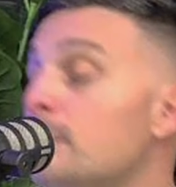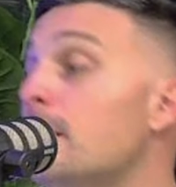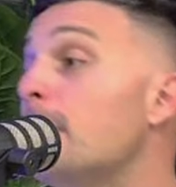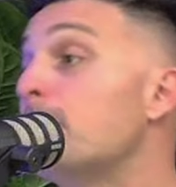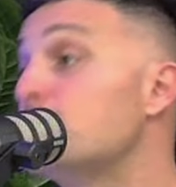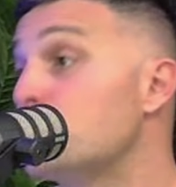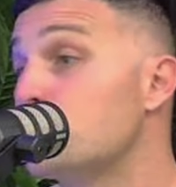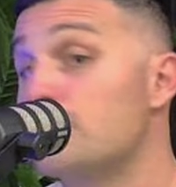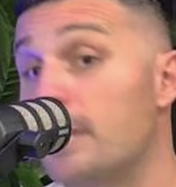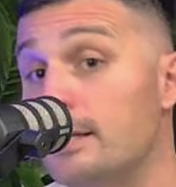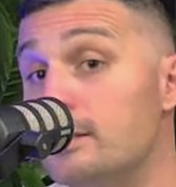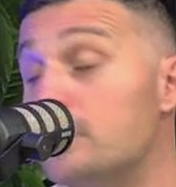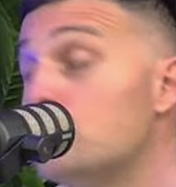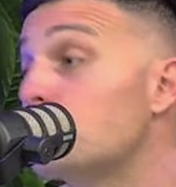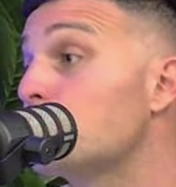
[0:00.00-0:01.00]
Yeah, but just say
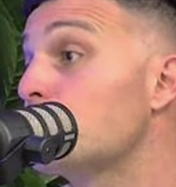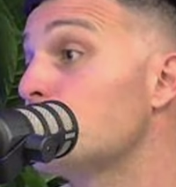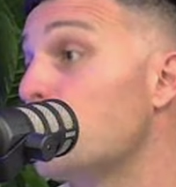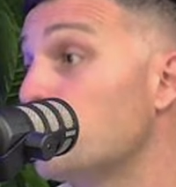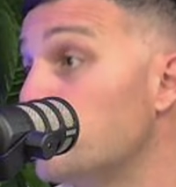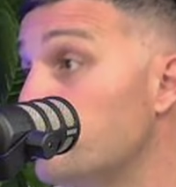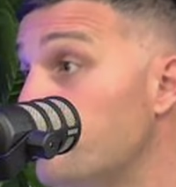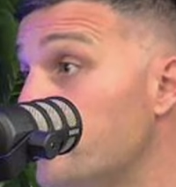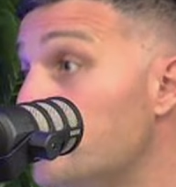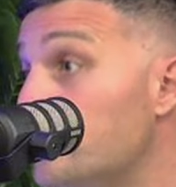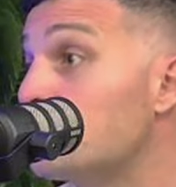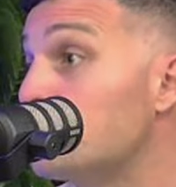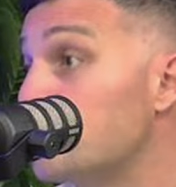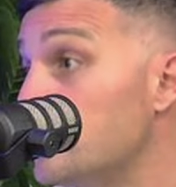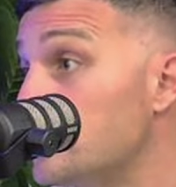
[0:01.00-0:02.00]
it's interest only for
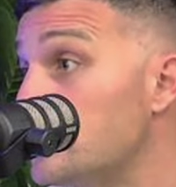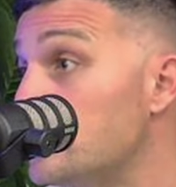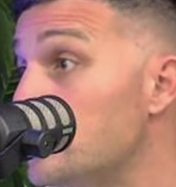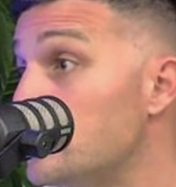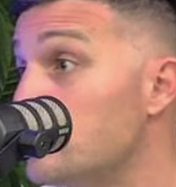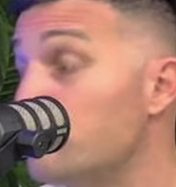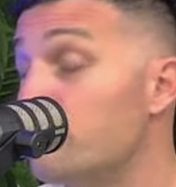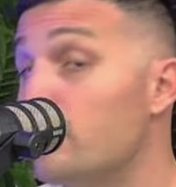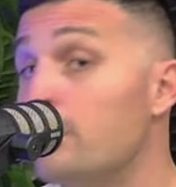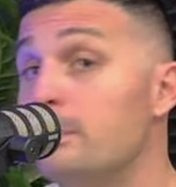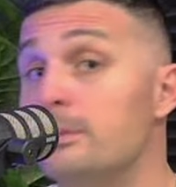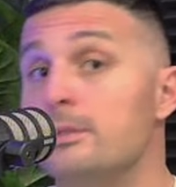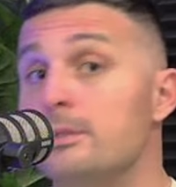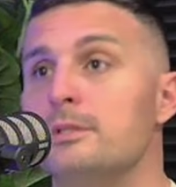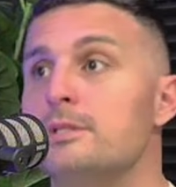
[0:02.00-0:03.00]
this intensive
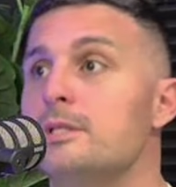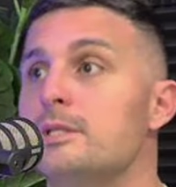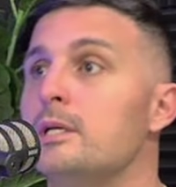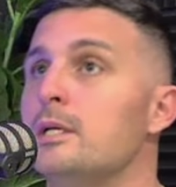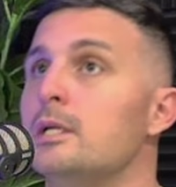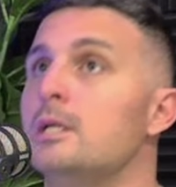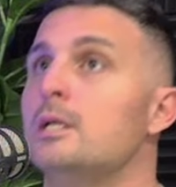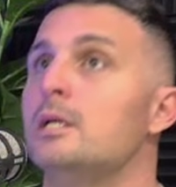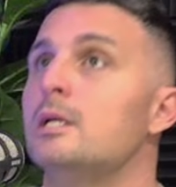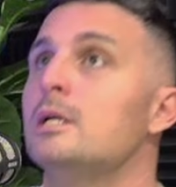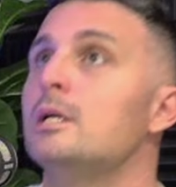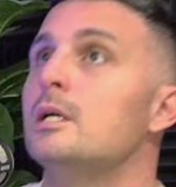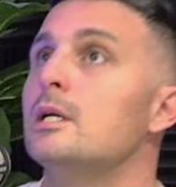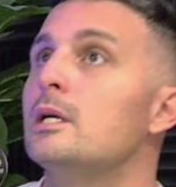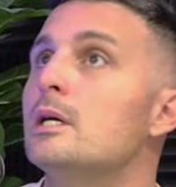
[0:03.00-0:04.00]
purposes.
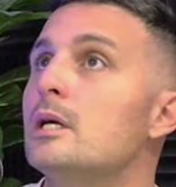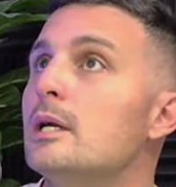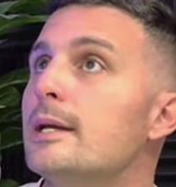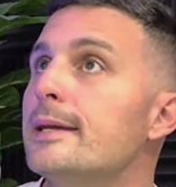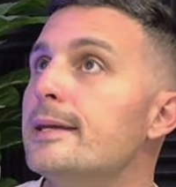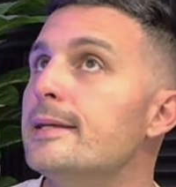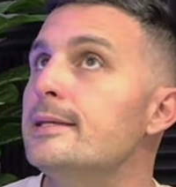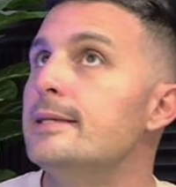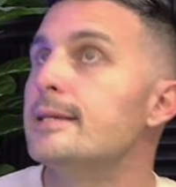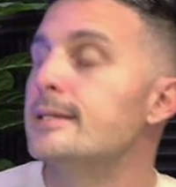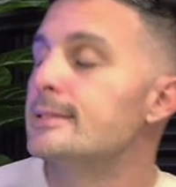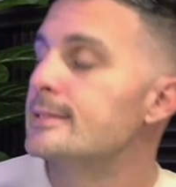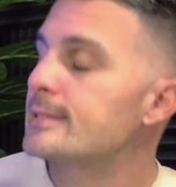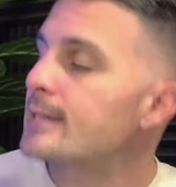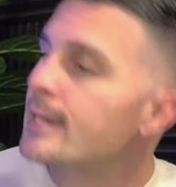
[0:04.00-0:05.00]
You
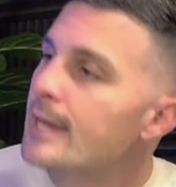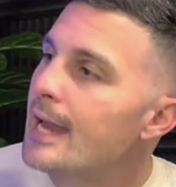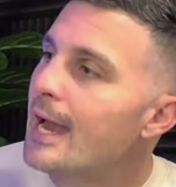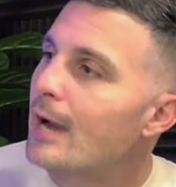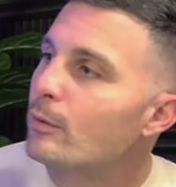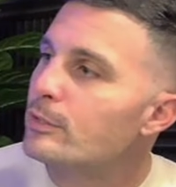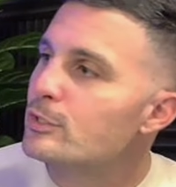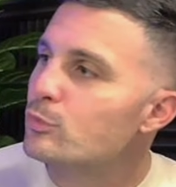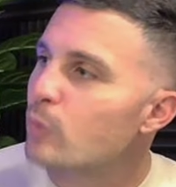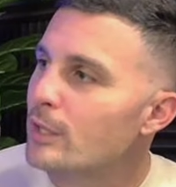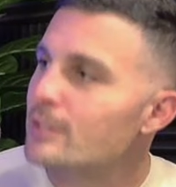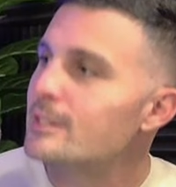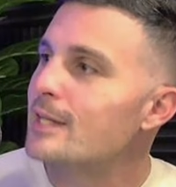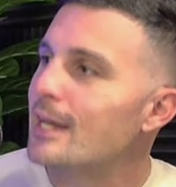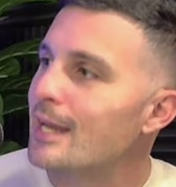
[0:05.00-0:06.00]
can see how it's,
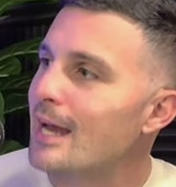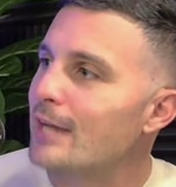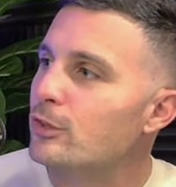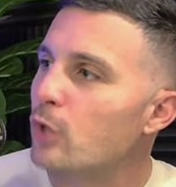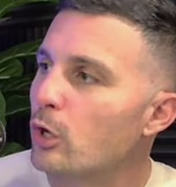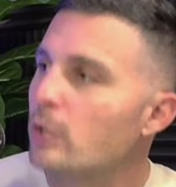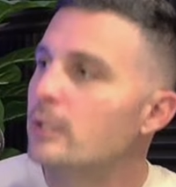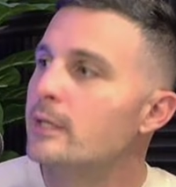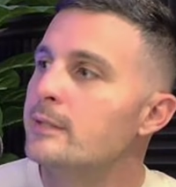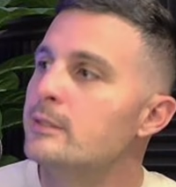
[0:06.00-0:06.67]
once again, not only a